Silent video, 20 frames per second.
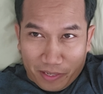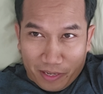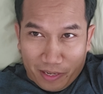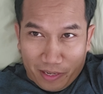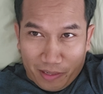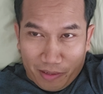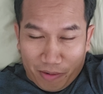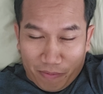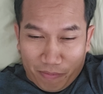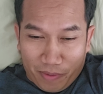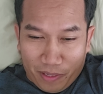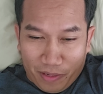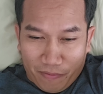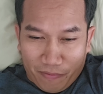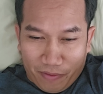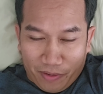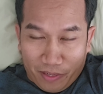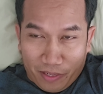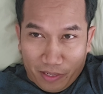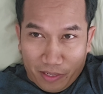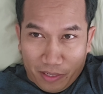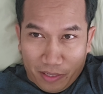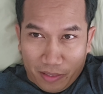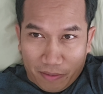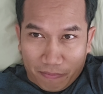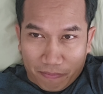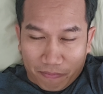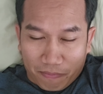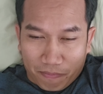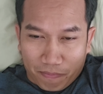Got a little bit of a
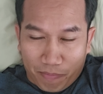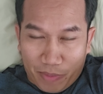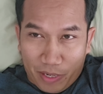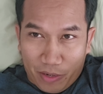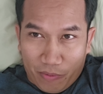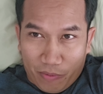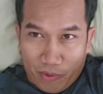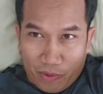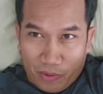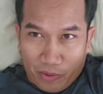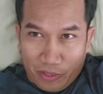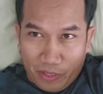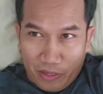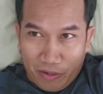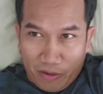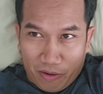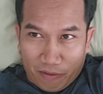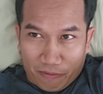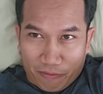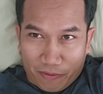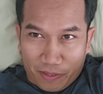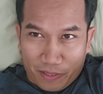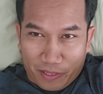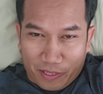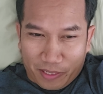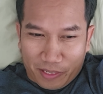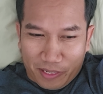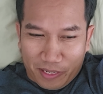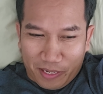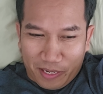bedroll in the
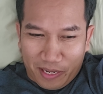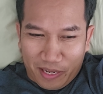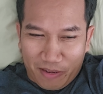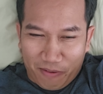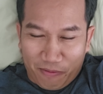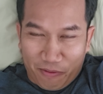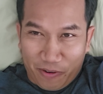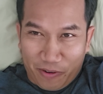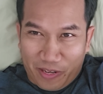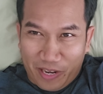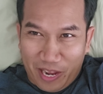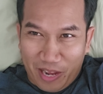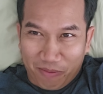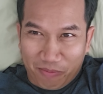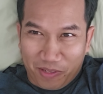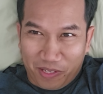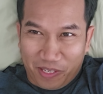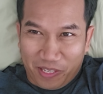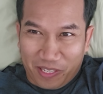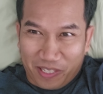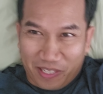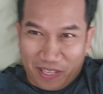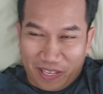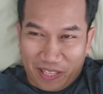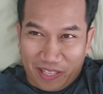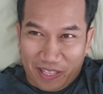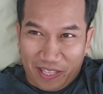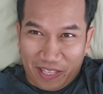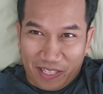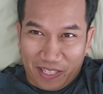office for times just
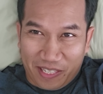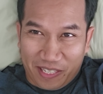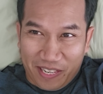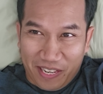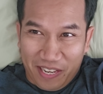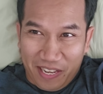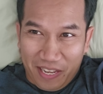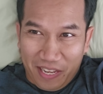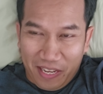like this.